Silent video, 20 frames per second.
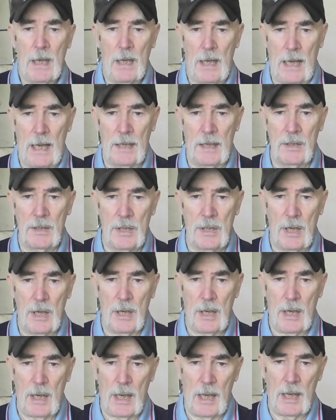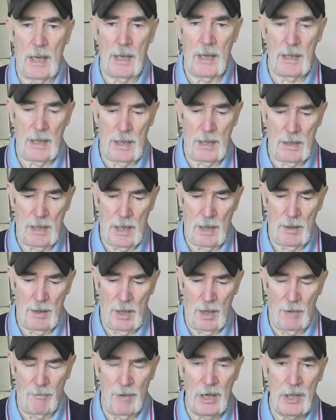And
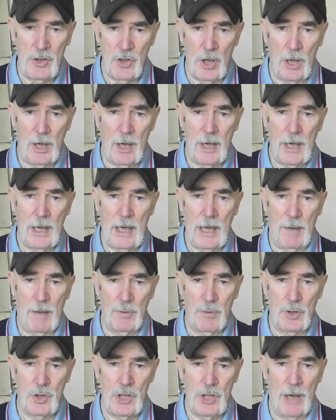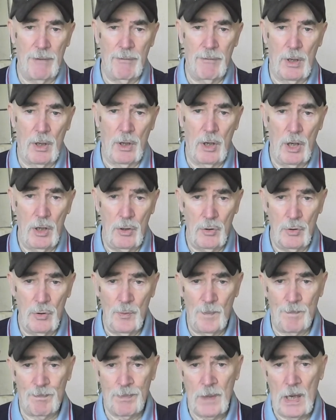originally it was General Lu
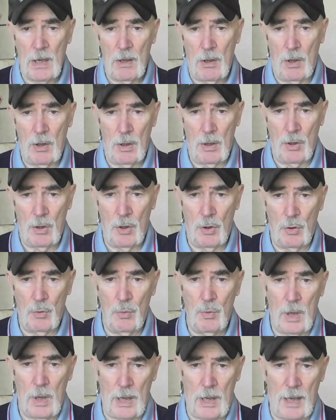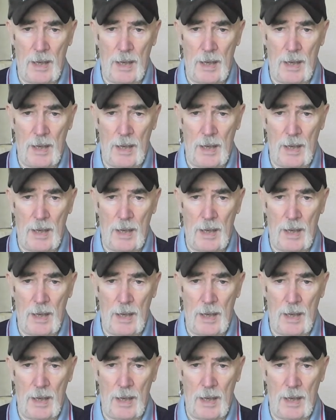who